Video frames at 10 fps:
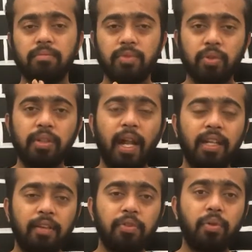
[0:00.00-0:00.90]
so that
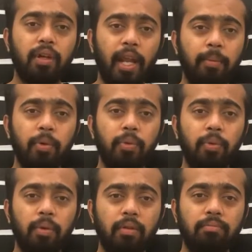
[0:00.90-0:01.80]
gives you a time to
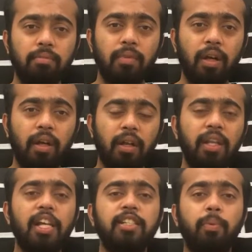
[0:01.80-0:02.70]

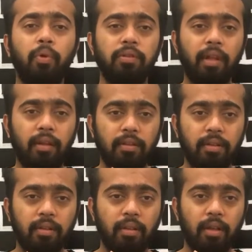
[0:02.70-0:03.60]
re-explore things.
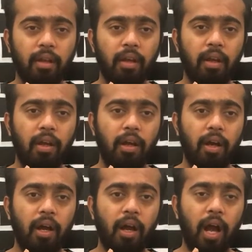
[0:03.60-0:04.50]

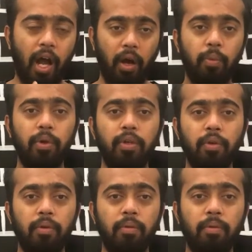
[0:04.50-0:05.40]
How would
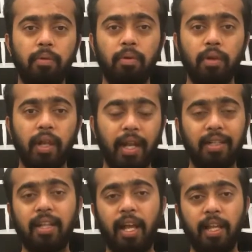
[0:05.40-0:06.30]
you get
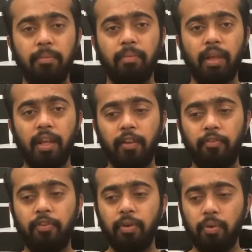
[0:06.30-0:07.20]
time
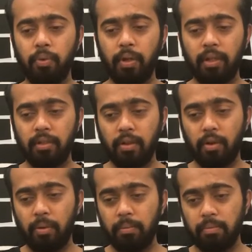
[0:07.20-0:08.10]
if you were,
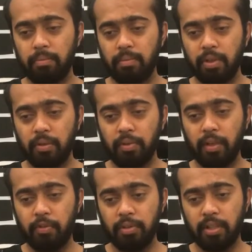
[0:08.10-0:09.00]

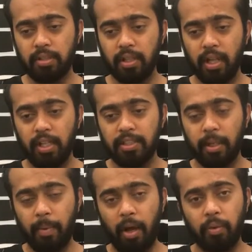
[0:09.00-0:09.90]
if you just
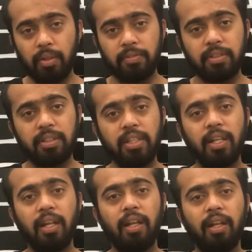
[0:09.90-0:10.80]
somehow could have
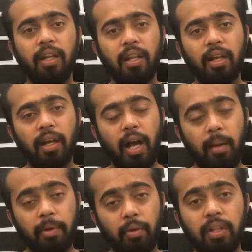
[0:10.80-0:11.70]
succeeded in,
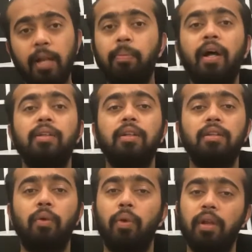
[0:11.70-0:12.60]
on that path
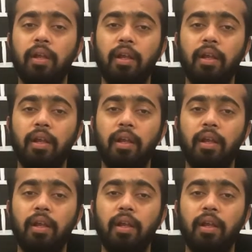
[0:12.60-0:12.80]
only?